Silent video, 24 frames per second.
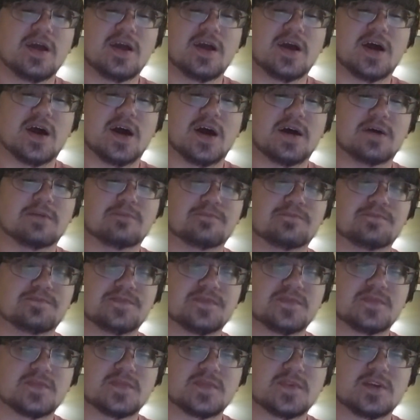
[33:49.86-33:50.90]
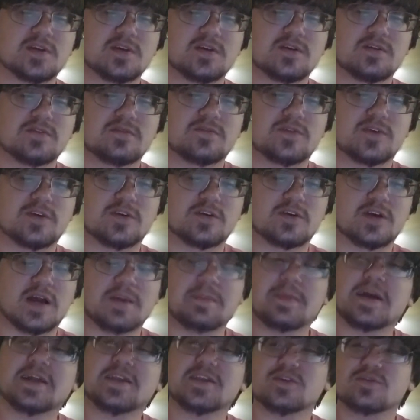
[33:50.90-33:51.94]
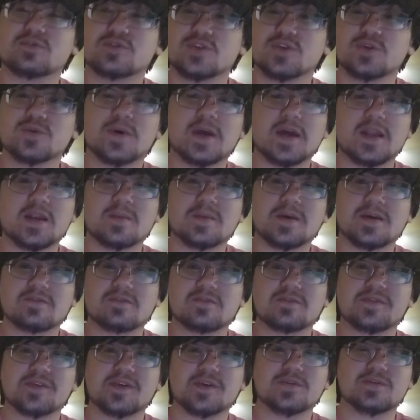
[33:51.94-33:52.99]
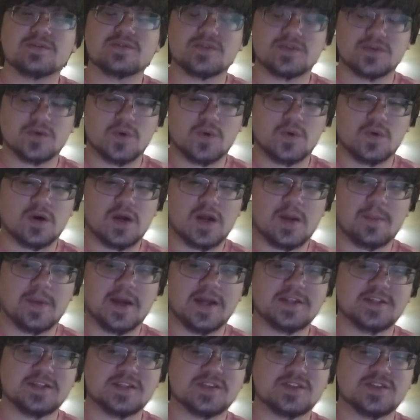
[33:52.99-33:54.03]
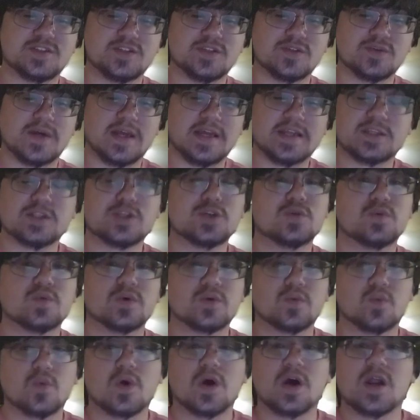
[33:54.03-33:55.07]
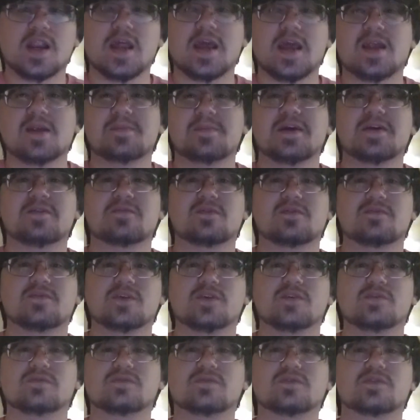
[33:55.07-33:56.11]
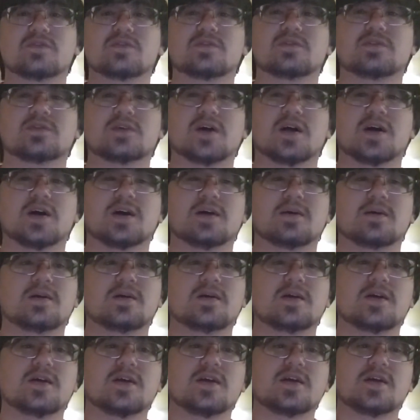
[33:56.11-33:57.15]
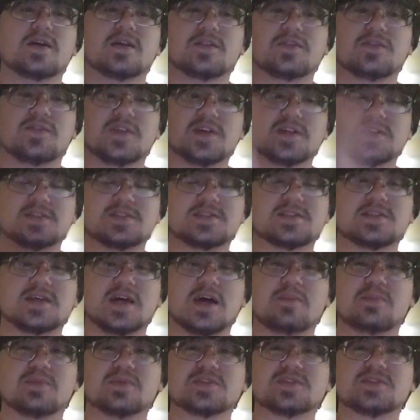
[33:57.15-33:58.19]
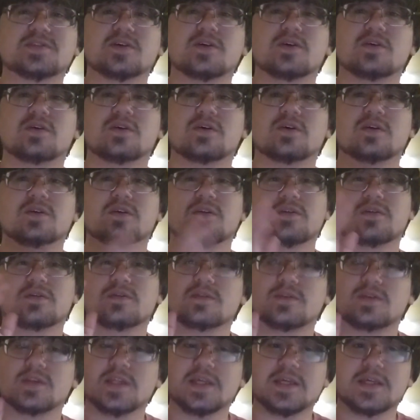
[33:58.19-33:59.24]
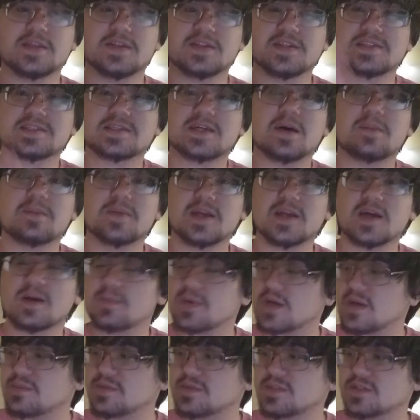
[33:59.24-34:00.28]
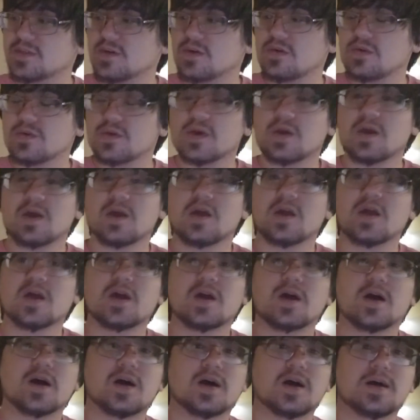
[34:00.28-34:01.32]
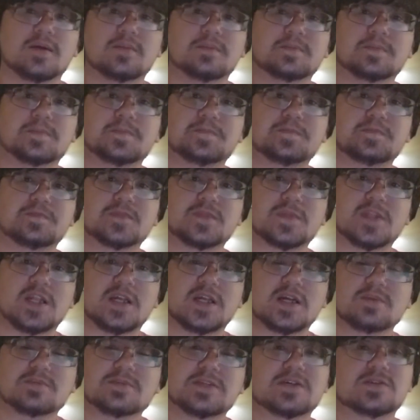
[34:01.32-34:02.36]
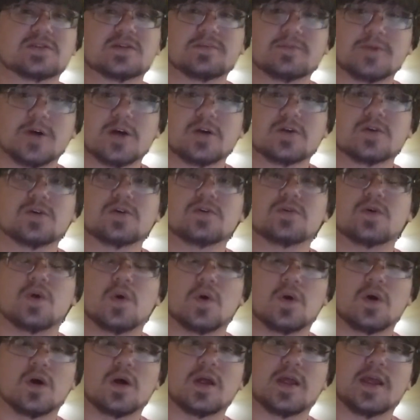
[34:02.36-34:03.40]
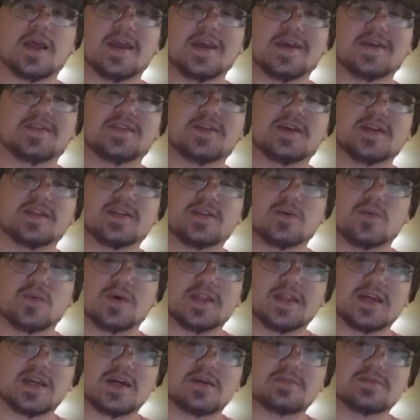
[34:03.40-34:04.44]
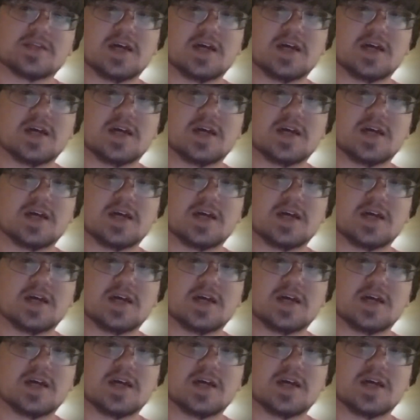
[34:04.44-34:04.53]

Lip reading: I might do 2 anime reviews, or I might just do a 2-in-1 anime review for this episode, or this coming up episode that comes out tomorrow, and then the one that comes